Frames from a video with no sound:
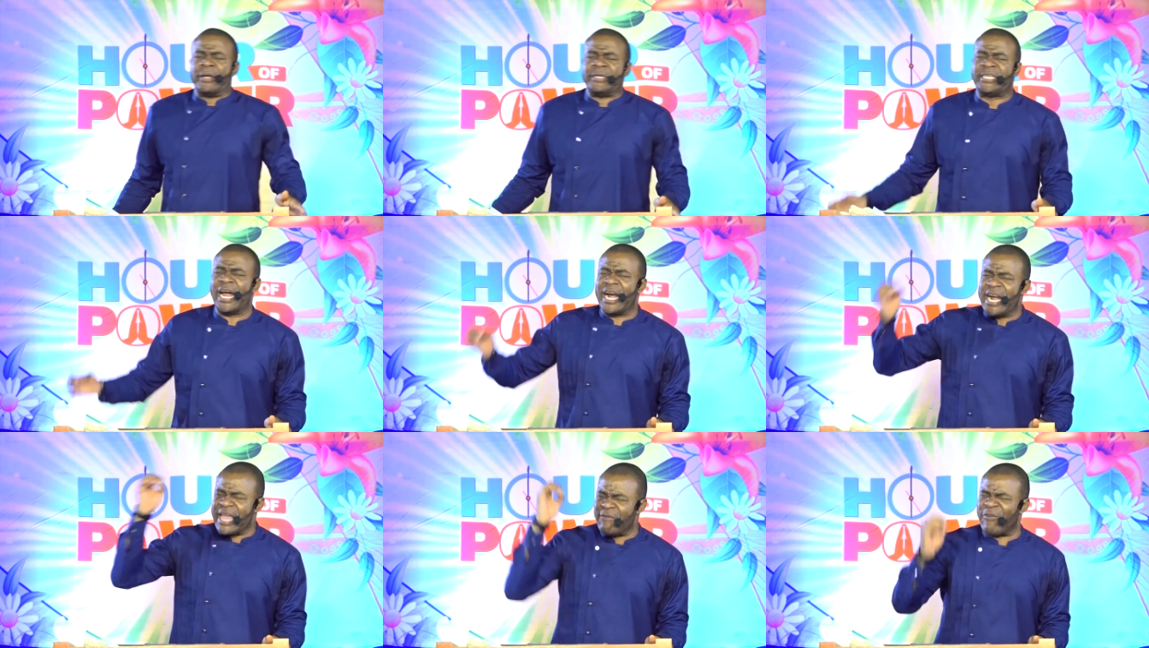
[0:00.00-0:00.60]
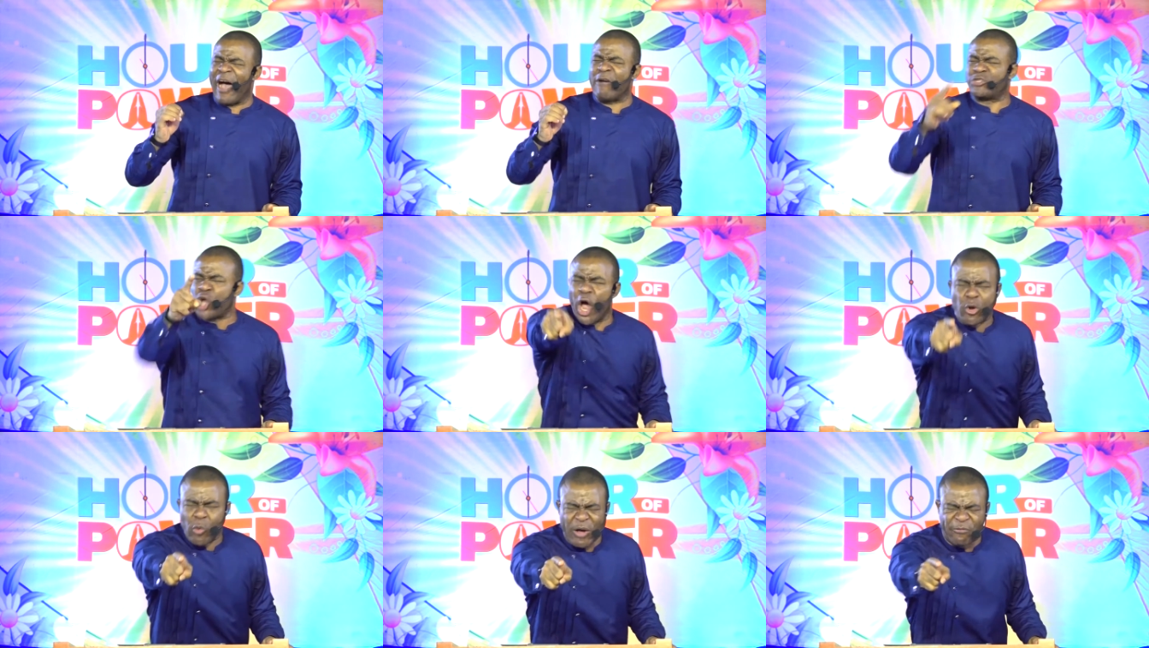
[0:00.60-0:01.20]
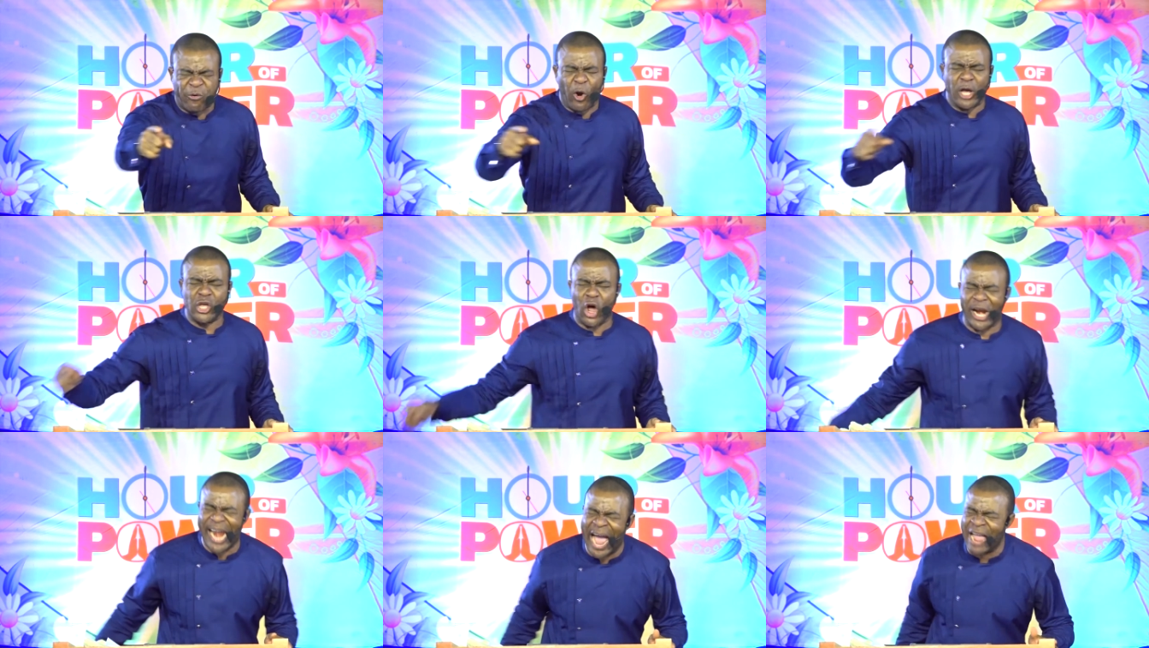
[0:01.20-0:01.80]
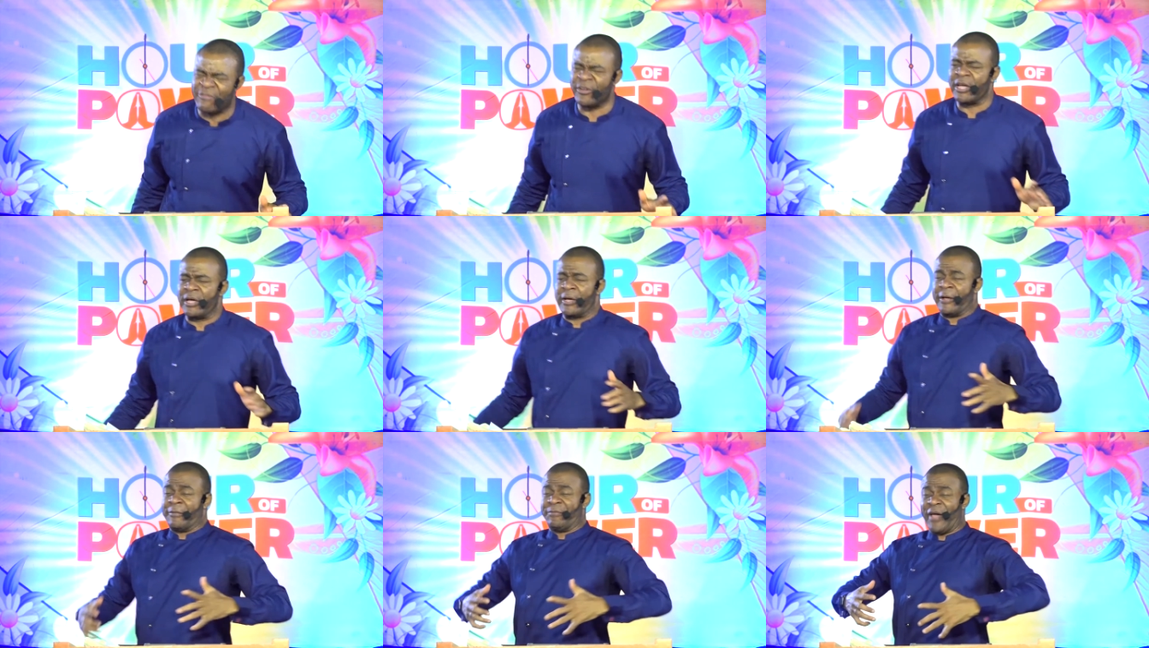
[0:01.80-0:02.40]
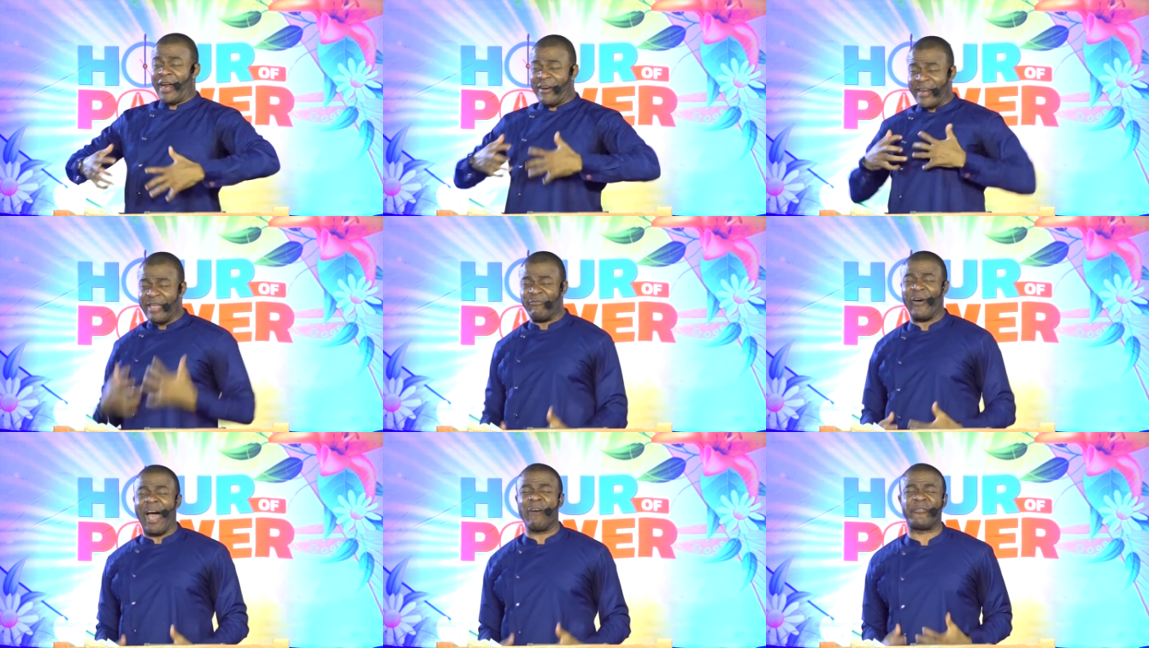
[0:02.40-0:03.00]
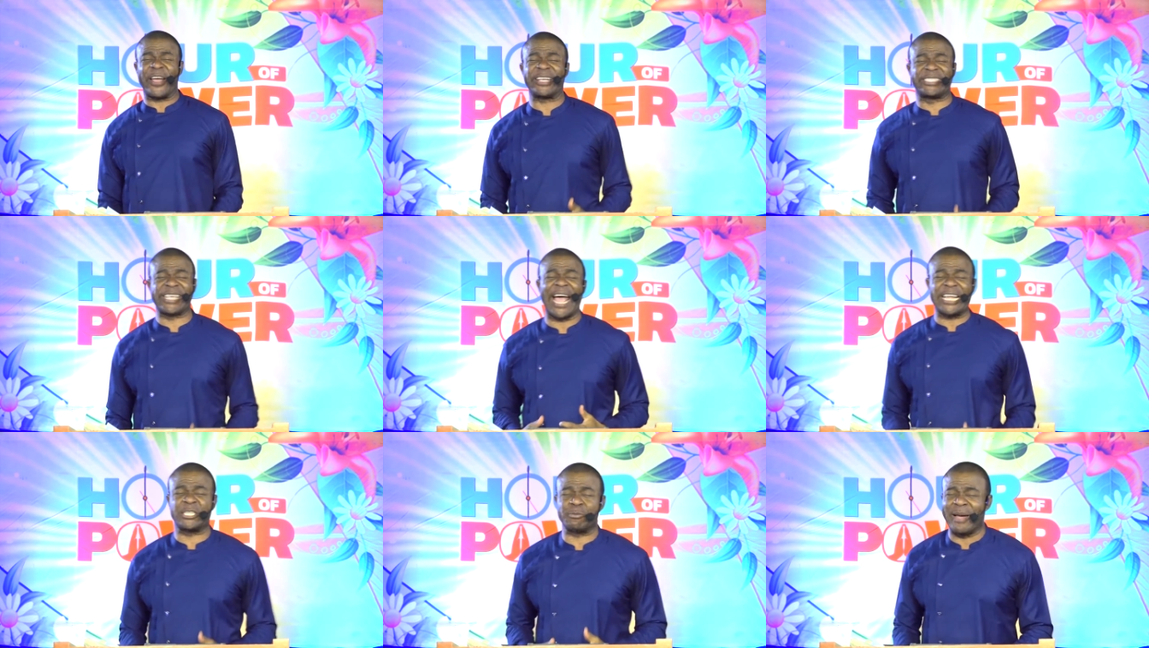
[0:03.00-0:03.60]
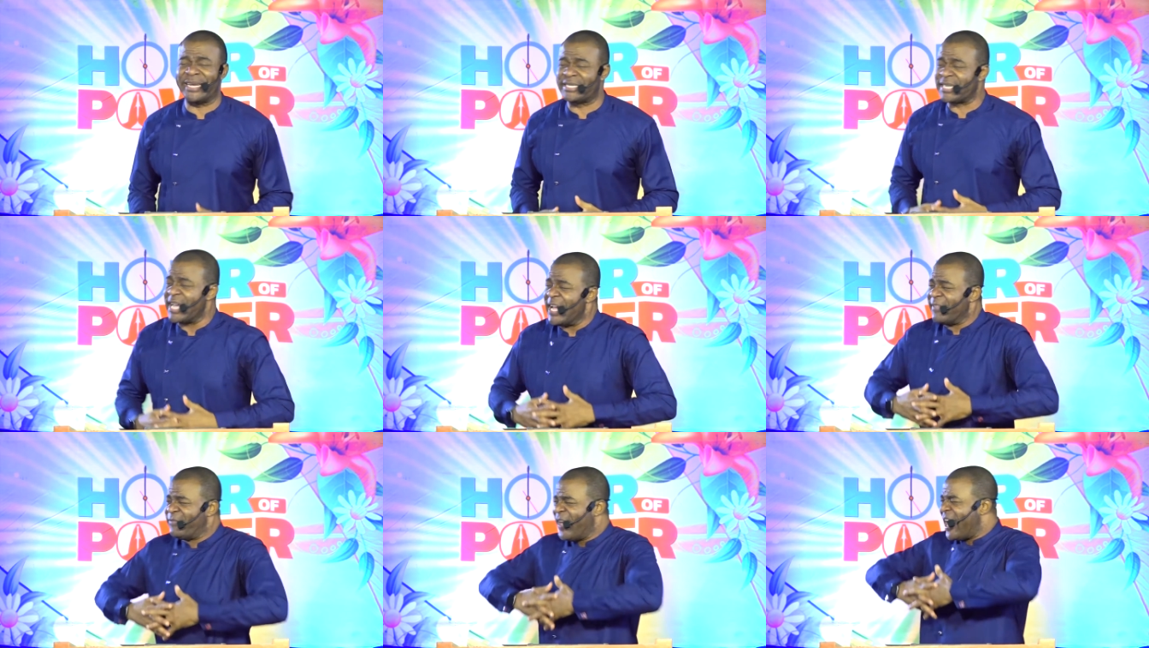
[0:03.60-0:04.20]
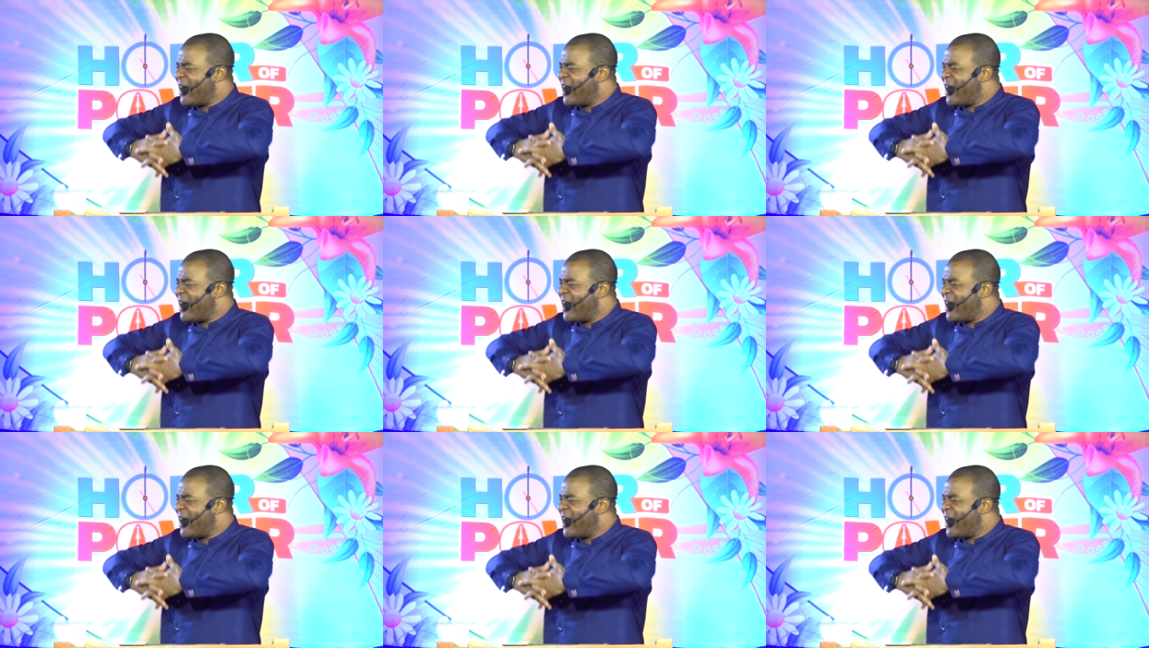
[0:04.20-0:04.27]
The river of joy will flow in your life. The river of excitement, the